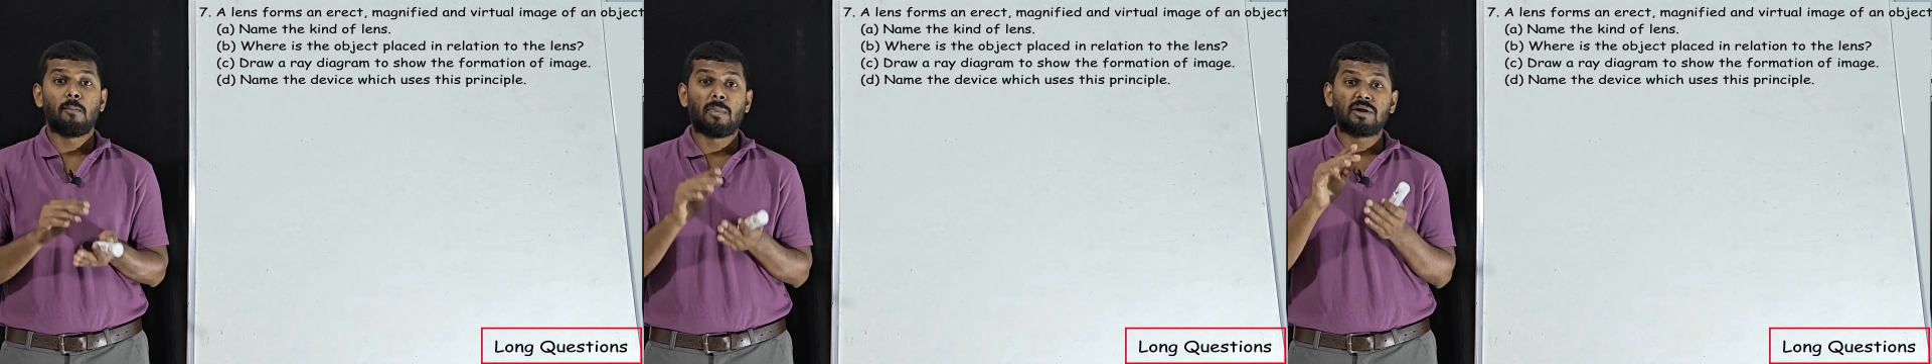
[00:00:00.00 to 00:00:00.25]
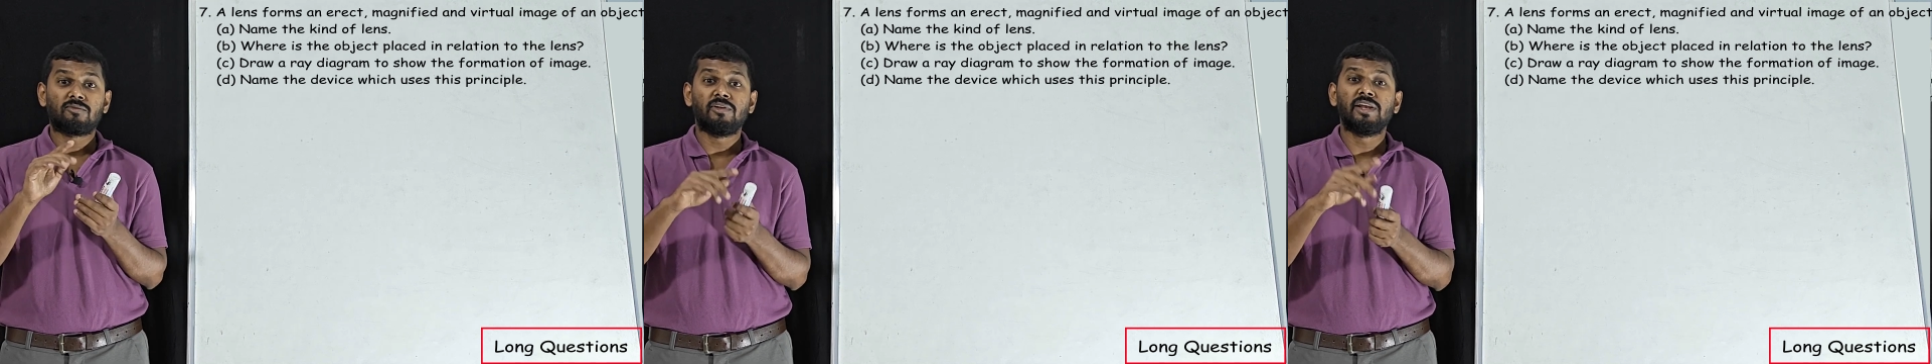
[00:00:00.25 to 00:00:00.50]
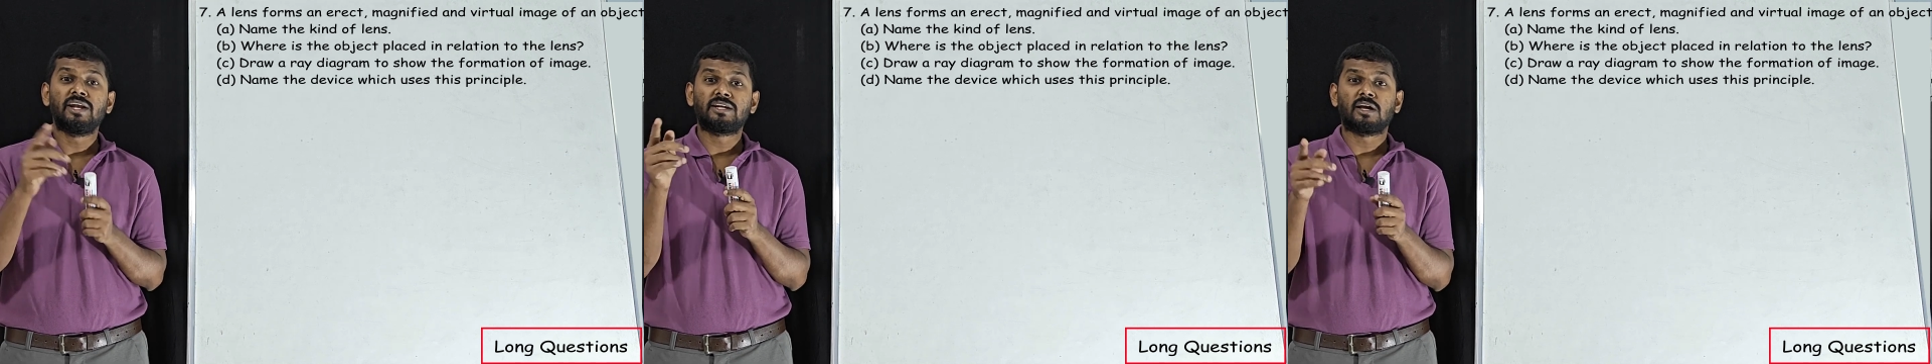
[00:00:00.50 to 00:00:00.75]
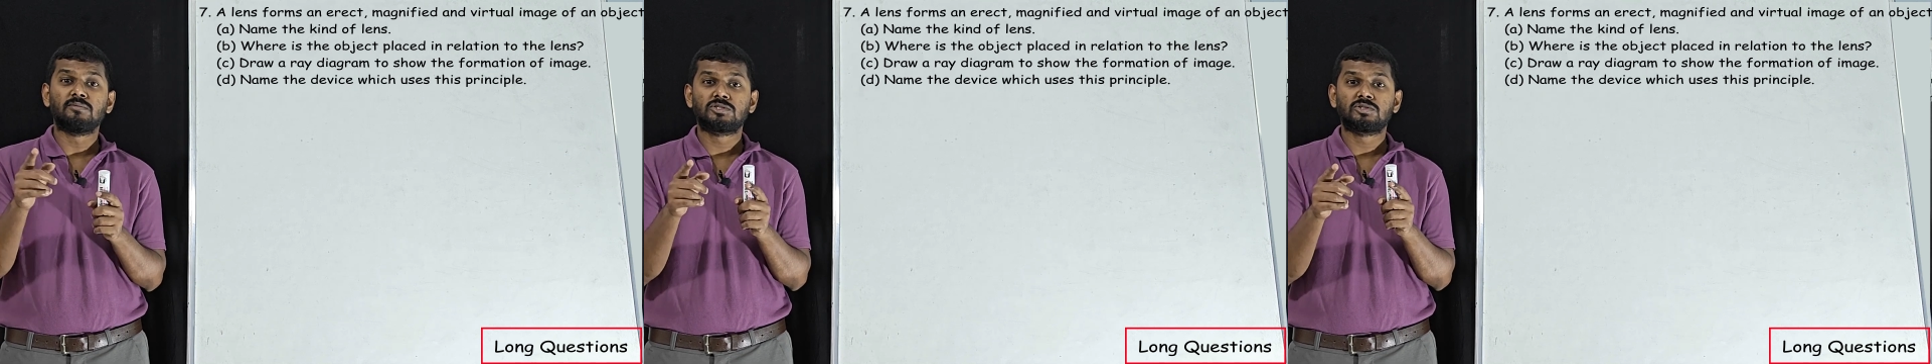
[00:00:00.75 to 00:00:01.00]
But when it
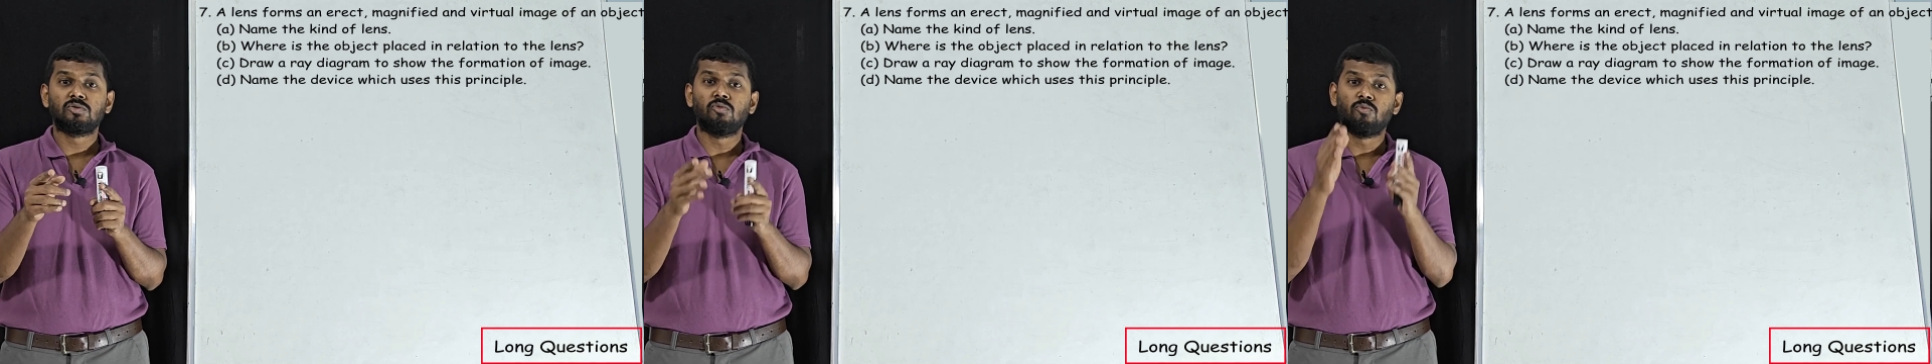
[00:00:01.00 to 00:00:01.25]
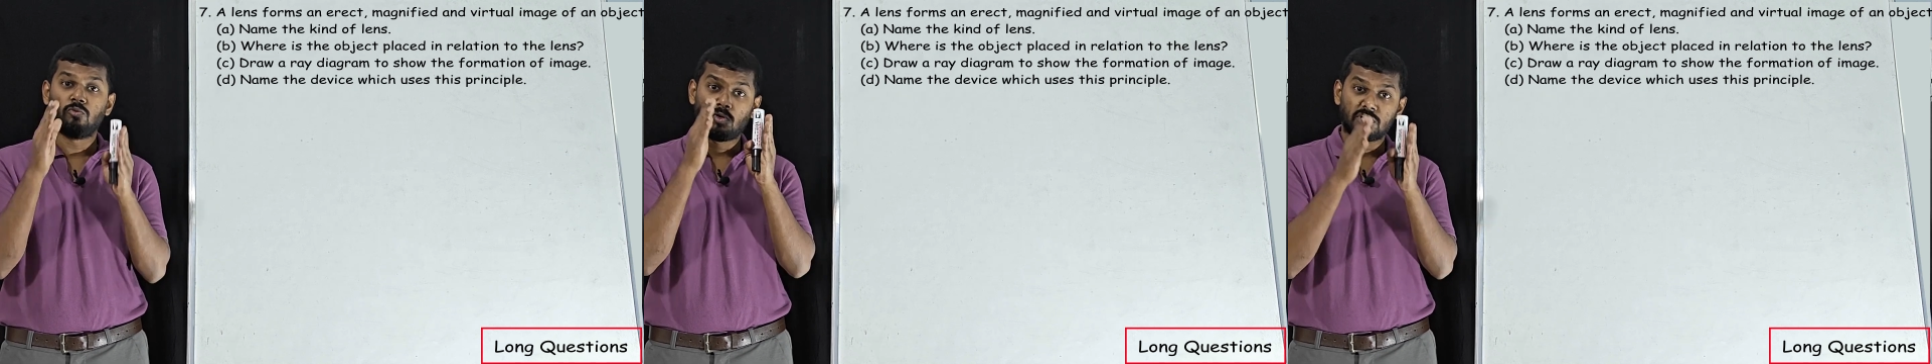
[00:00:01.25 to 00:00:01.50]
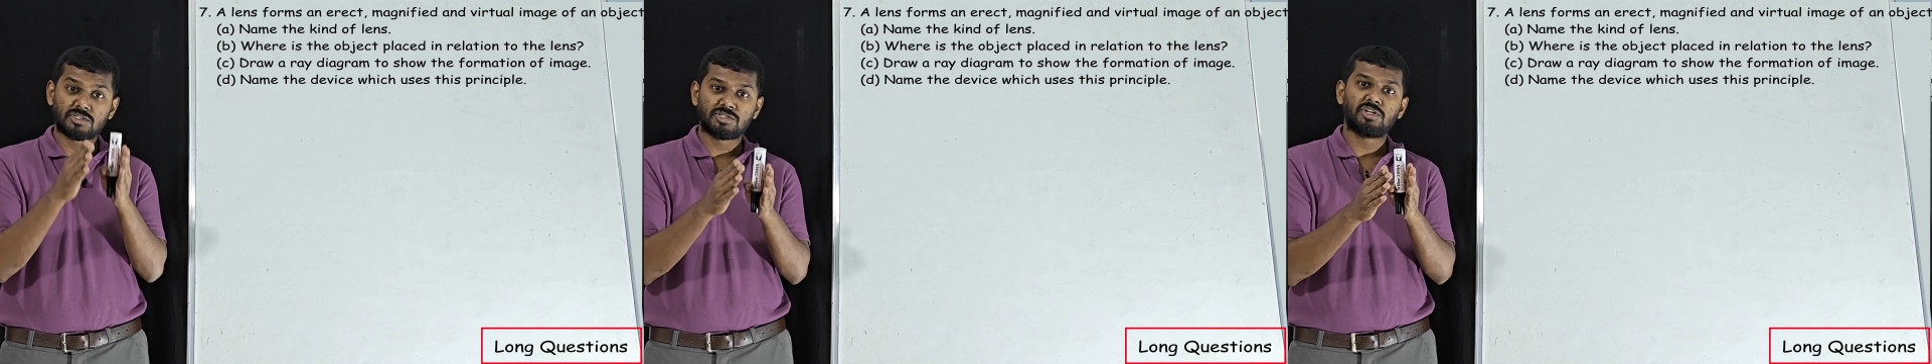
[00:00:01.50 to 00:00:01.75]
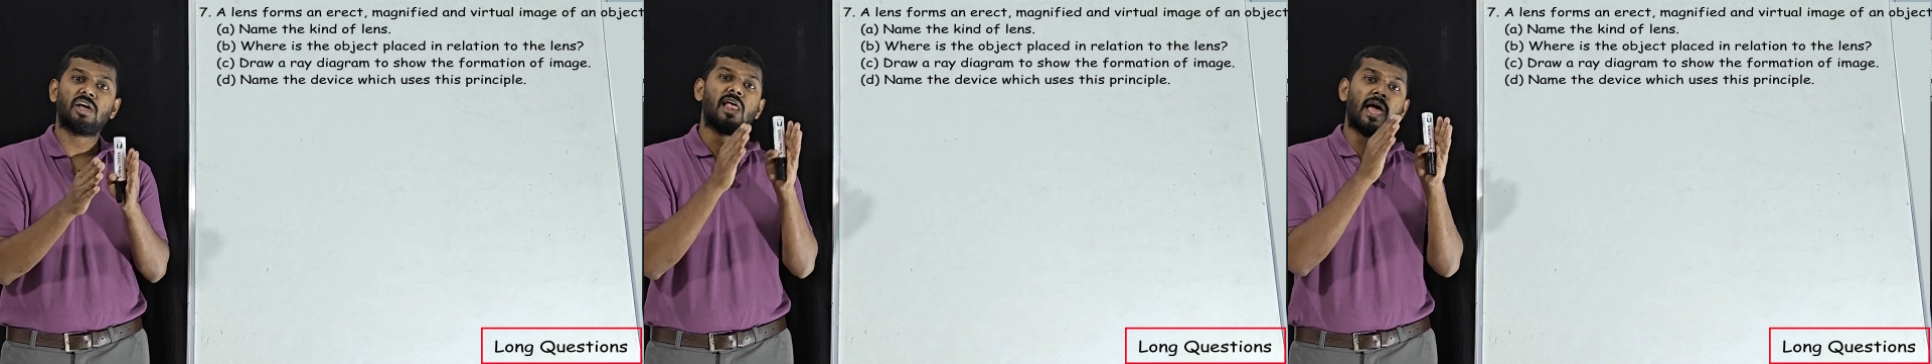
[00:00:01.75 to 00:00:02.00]
comes to
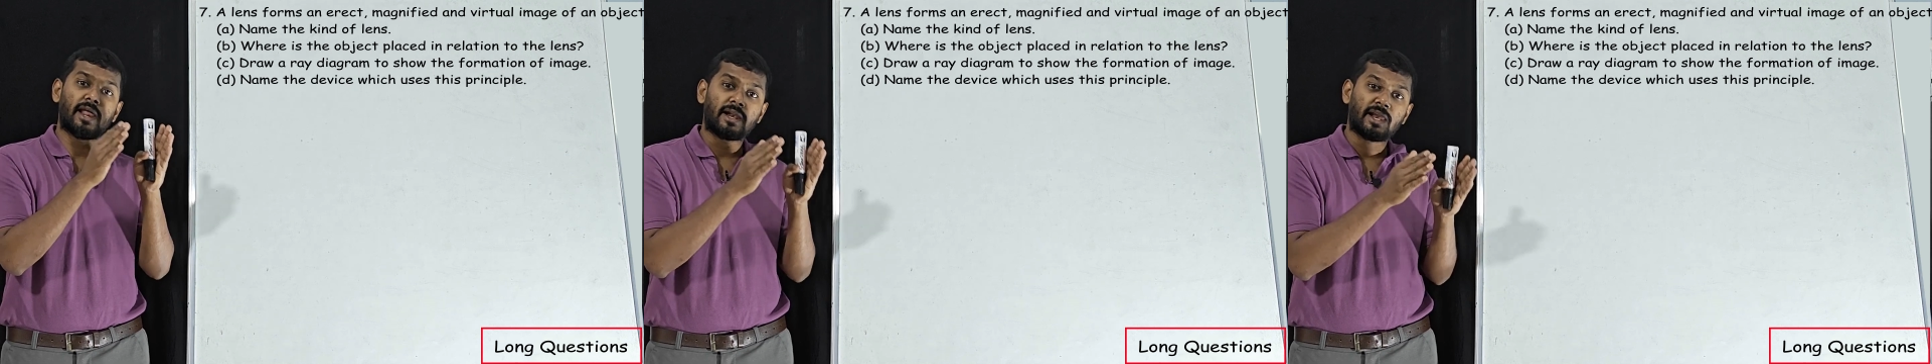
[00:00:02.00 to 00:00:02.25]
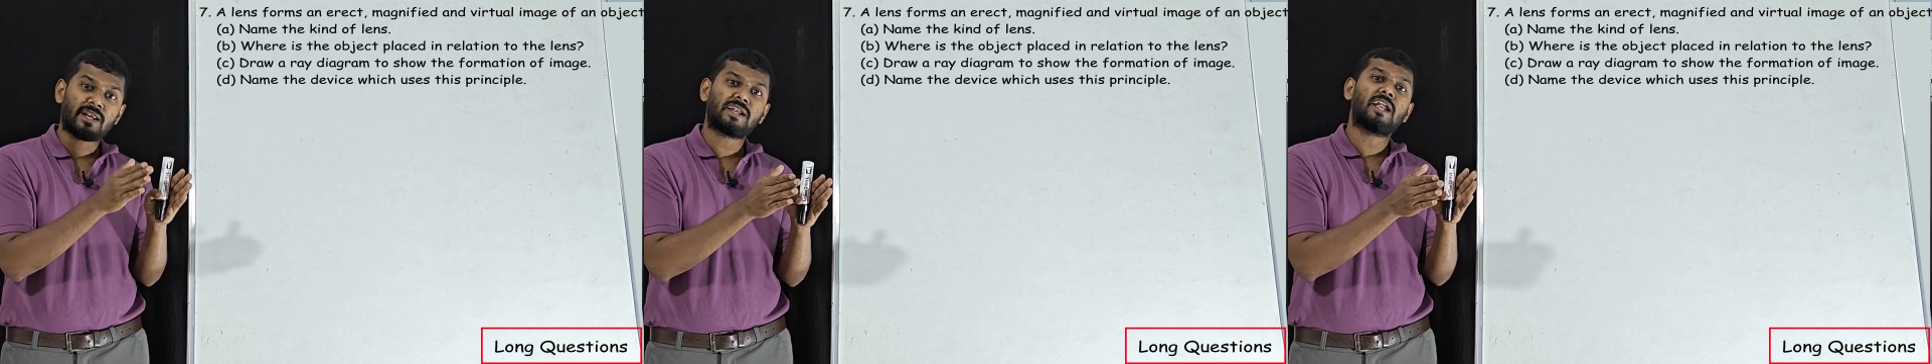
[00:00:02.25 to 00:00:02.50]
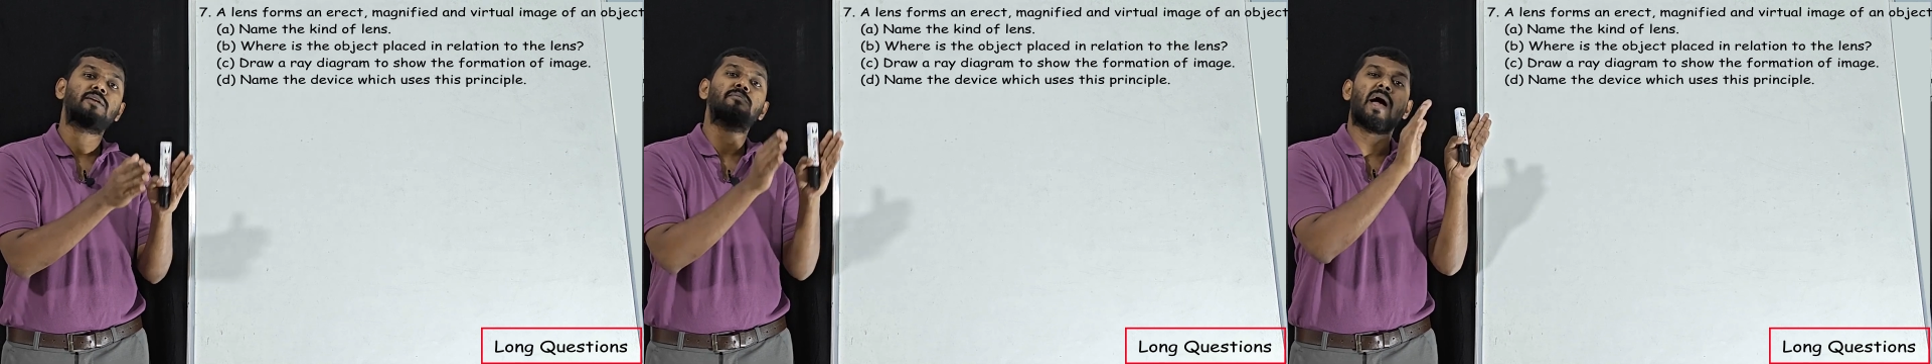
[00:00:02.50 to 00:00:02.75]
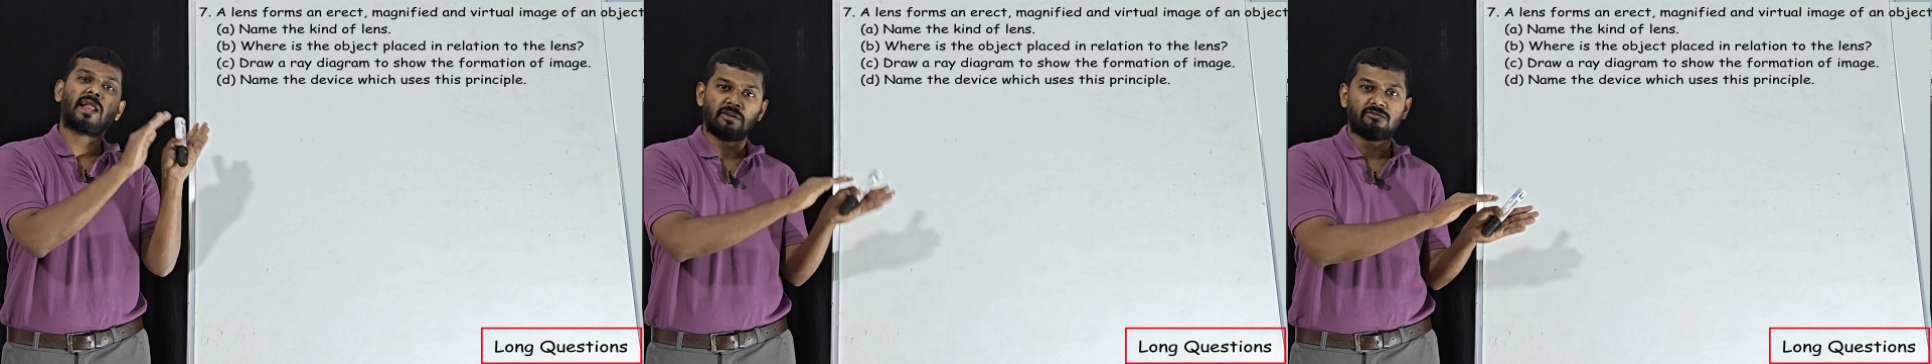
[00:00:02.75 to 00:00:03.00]
virtual, erect and
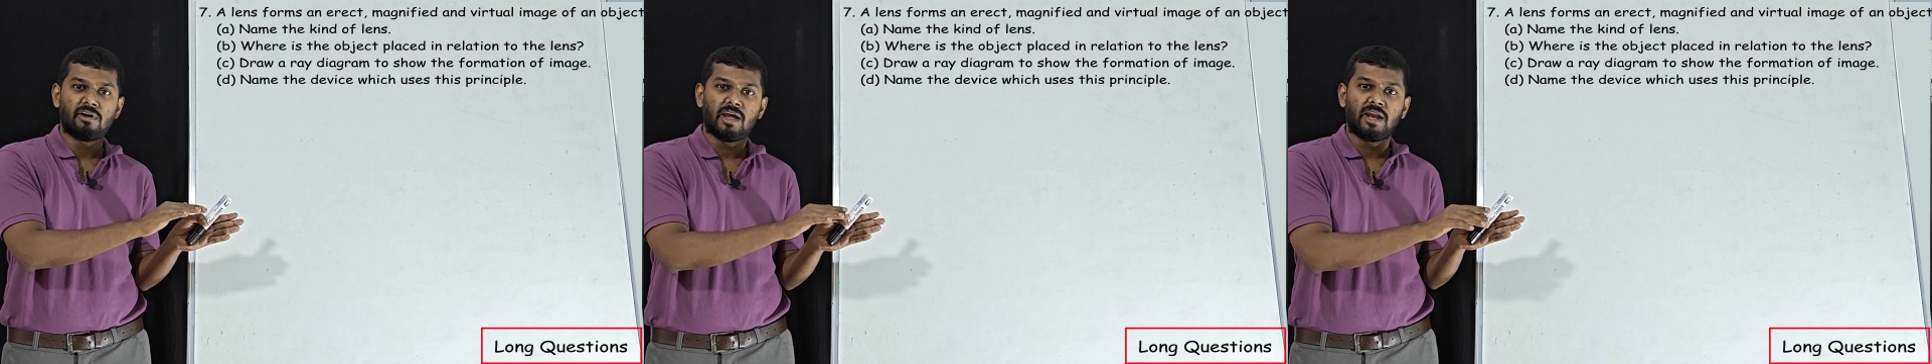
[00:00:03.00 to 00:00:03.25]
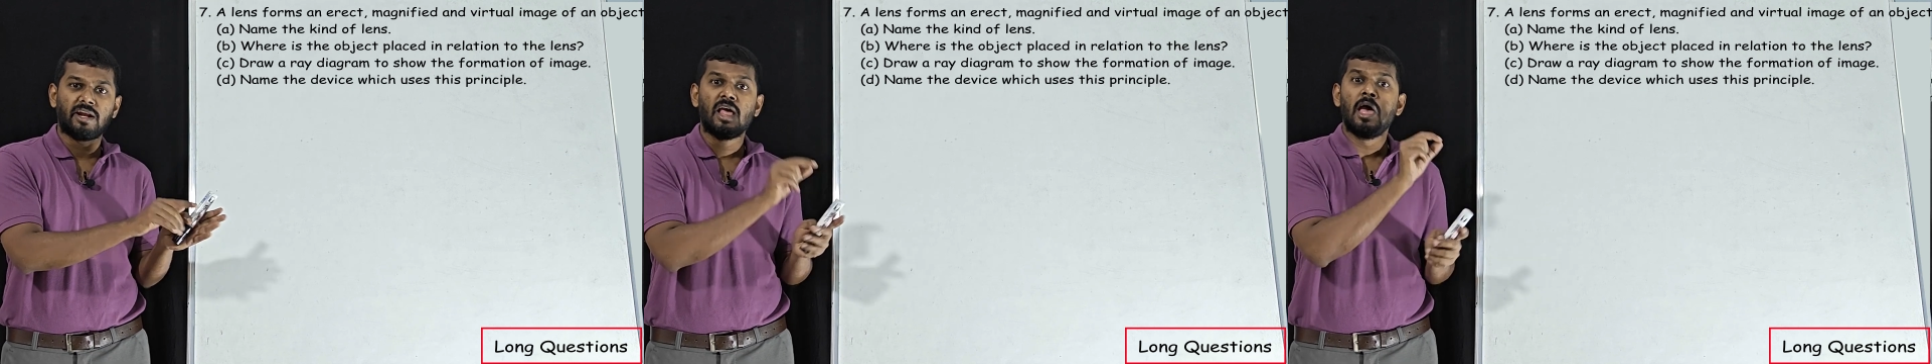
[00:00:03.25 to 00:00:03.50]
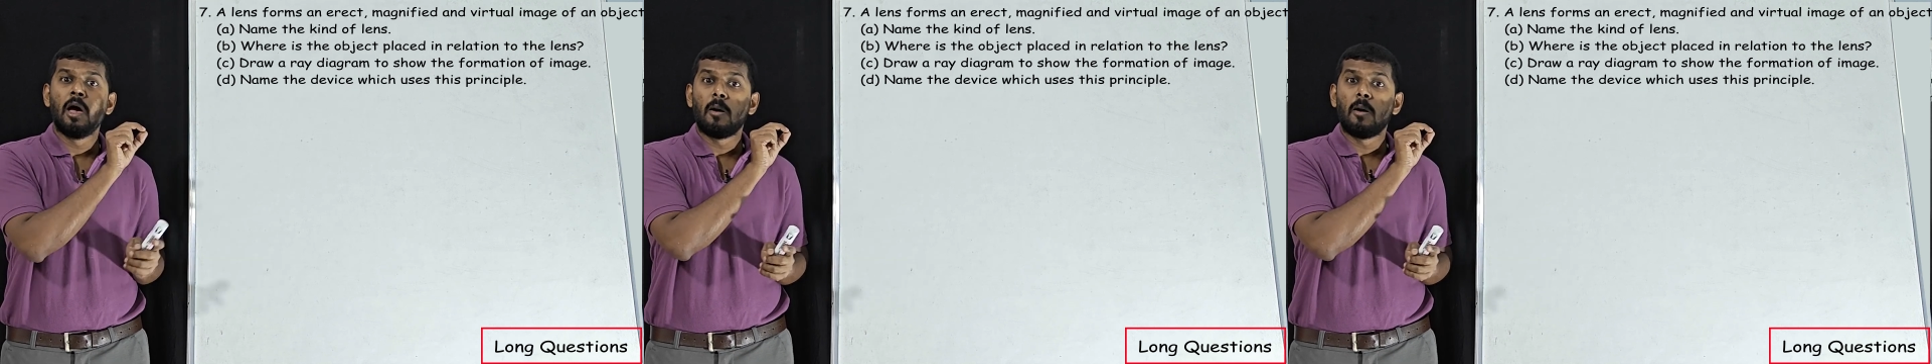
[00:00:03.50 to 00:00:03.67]
magnified,